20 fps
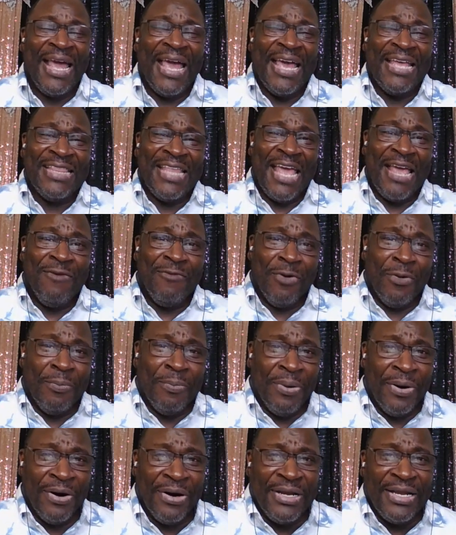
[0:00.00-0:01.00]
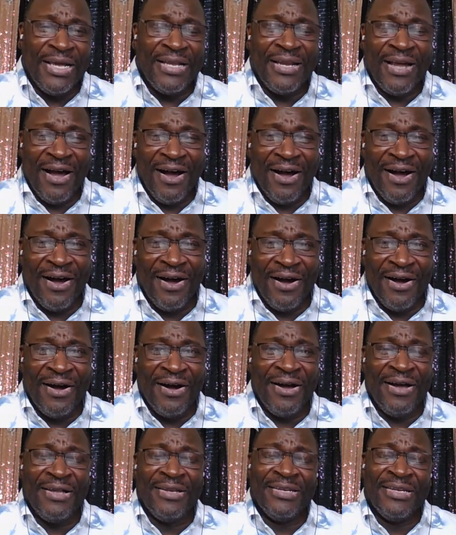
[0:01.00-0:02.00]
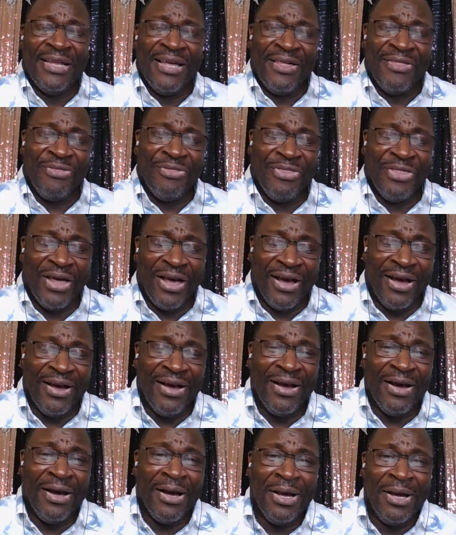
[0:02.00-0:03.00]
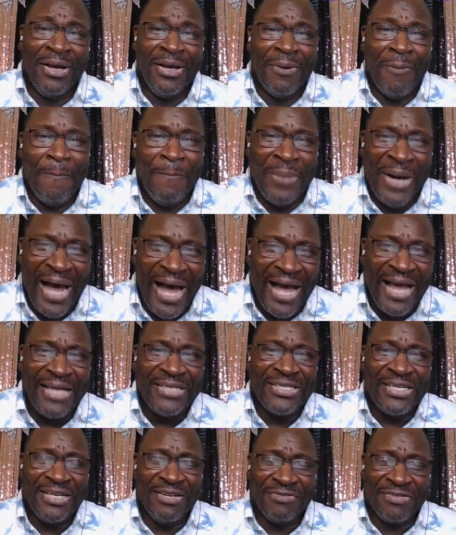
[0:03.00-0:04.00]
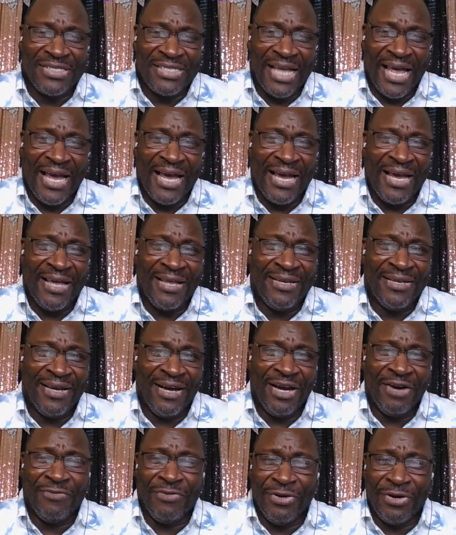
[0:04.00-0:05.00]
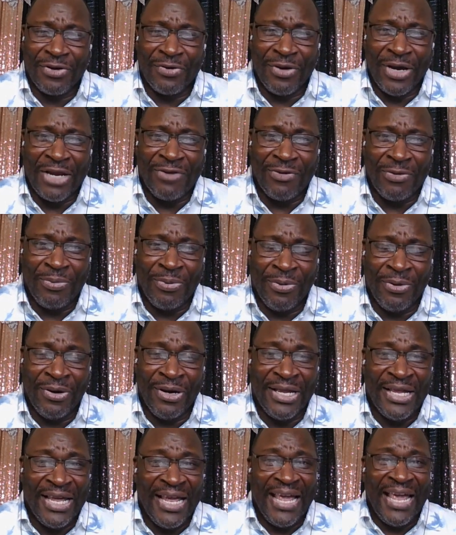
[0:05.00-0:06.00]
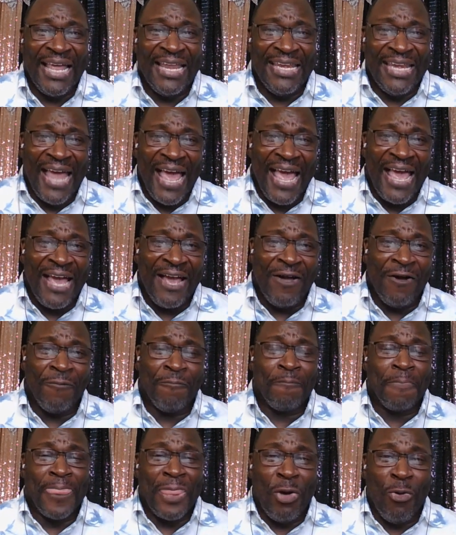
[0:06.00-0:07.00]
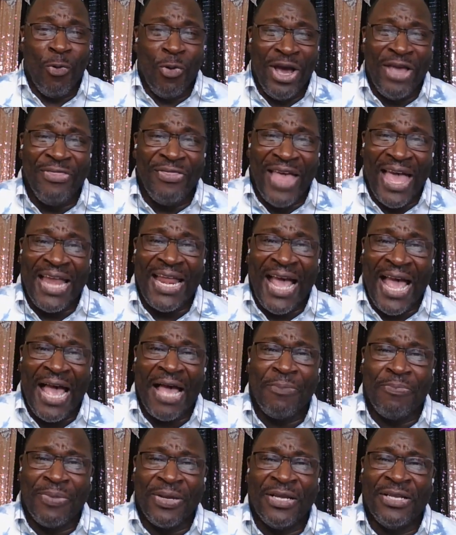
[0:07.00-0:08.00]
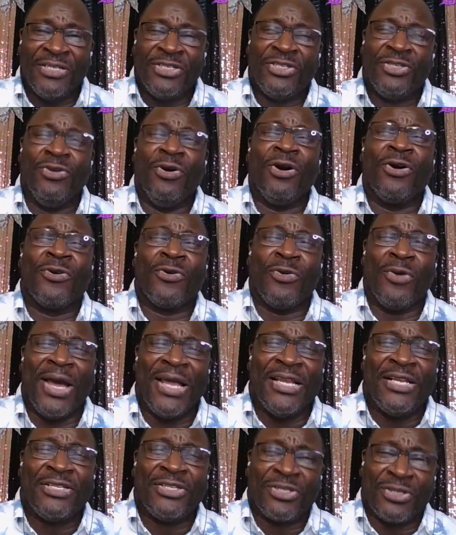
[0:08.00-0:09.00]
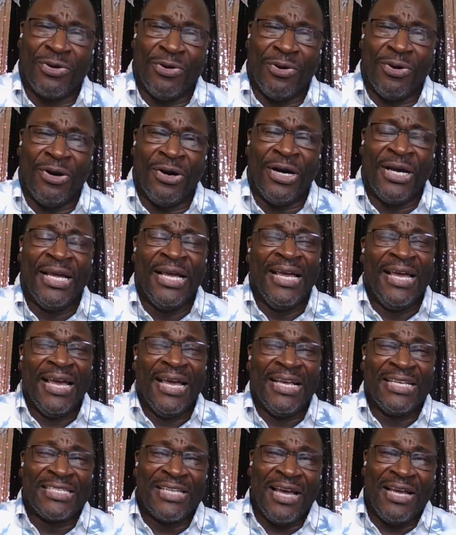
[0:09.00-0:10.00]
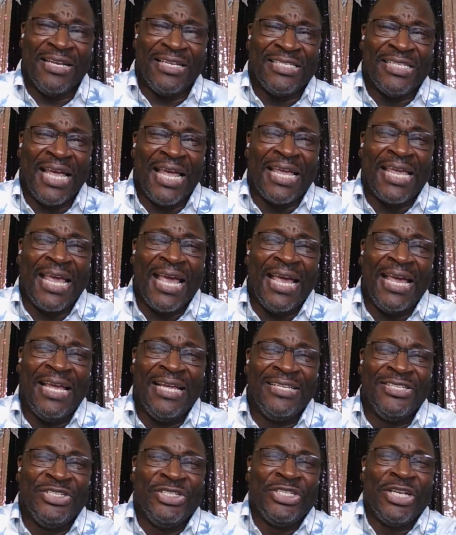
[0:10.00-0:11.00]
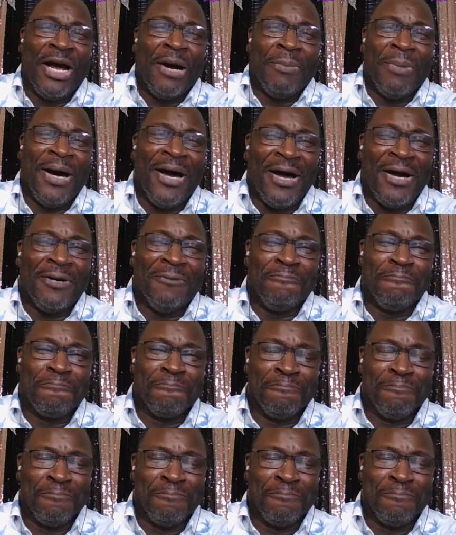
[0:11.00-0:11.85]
and they will put it on the positive side of your credit report. And now, when that happens, your credit score is going to take a jump up,